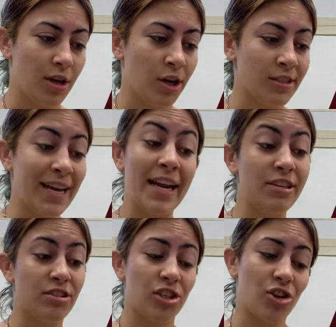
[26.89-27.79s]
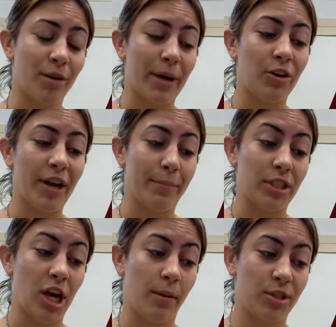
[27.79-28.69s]
Her dad used to joke about Grandpa
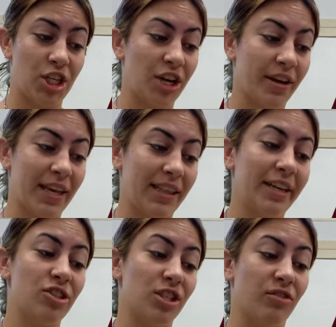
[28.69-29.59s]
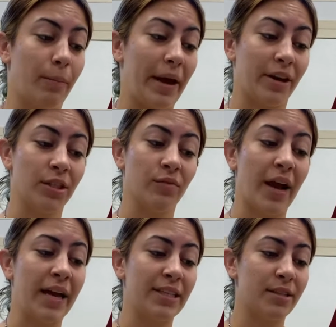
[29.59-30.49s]
Tom's Cherokee legends from back on the
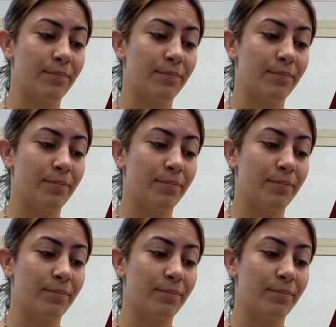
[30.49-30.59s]
res,